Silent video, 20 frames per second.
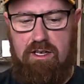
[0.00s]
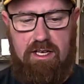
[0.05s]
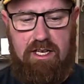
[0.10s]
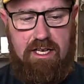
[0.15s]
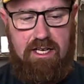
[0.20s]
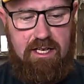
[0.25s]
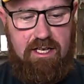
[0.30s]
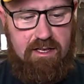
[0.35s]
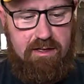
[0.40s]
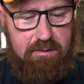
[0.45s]

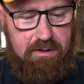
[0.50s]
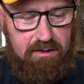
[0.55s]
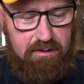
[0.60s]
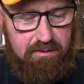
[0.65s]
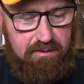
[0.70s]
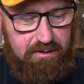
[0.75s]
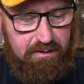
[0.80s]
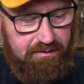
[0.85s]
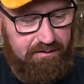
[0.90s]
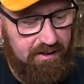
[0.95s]
I
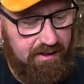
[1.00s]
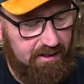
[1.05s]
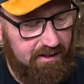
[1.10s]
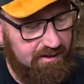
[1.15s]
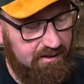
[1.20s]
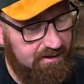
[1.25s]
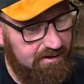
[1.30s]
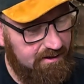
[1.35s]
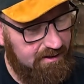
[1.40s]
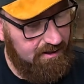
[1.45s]
don't know if you can
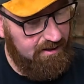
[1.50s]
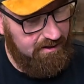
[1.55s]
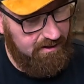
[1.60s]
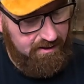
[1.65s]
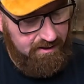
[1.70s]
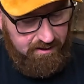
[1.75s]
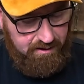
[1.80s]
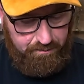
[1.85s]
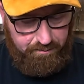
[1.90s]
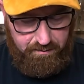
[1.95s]
see
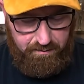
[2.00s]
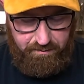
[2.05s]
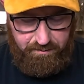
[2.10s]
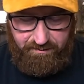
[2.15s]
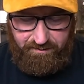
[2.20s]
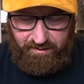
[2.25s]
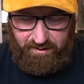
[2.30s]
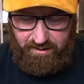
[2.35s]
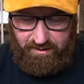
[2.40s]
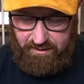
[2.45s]
this, but
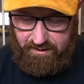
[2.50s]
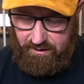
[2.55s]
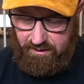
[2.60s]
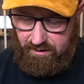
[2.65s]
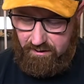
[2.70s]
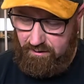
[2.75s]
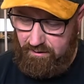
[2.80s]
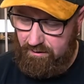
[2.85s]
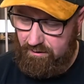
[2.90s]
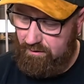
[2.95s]
we've got
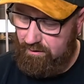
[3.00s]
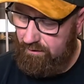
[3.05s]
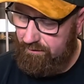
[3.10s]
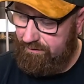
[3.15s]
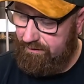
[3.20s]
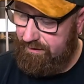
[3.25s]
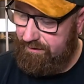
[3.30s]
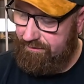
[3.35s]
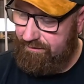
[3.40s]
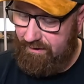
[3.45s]
this
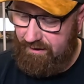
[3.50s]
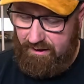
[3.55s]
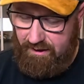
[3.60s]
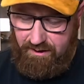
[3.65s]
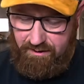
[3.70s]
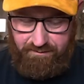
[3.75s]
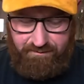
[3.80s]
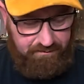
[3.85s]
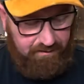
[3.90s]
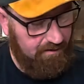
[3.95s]
lovely
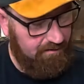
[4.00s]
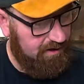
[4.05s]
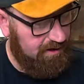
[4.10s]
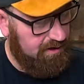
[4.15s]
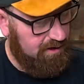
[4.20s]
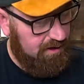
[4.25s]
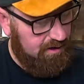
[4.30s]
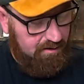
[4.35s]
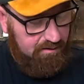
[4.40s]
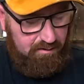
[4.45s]
finish, very
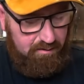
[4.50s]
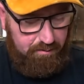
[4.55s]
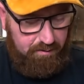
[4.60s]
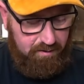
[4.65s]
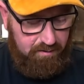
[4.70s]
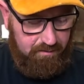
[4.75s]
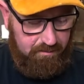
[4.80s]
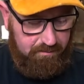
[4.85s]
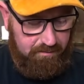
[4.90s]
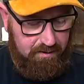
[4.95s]

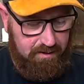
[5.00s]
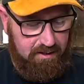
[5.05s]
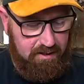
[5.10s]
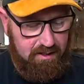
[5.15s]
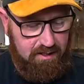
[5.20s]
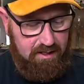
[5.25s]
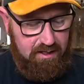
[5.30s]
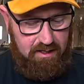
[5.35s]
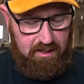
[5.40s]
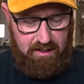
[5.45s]
durable.
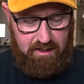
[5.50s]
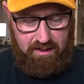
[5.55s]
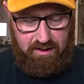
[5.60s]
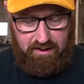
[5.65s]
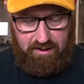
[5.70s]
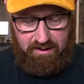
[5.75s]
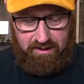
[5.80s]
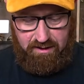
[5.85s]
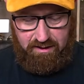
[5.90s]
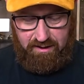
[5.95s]

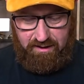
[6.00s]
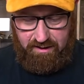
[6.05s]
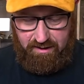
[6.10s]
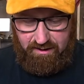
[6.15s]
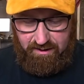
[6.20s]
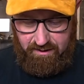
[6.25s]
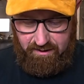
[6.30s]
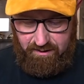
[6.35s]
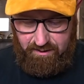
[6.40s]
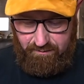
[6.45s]

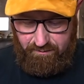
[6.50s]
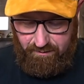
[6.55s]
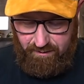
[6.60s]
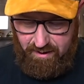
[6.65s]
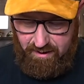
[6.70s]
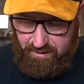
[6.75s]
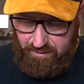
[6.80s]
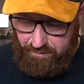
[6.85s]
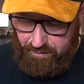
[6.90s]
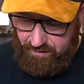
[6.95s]
The
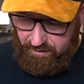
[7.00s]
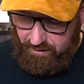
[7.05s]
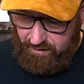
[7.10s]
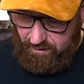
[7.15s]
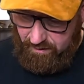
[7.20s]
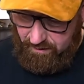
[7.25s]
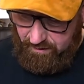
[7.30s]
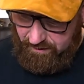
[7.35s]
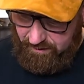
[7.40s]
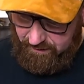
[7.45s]
rib has
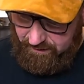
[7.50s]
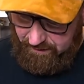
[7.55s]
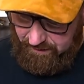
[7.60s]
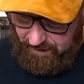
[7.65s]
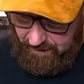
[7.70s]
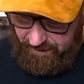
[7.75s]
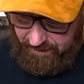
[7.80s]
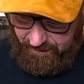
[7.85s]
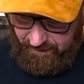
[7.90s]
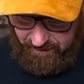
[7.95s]
got
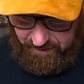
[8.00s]
like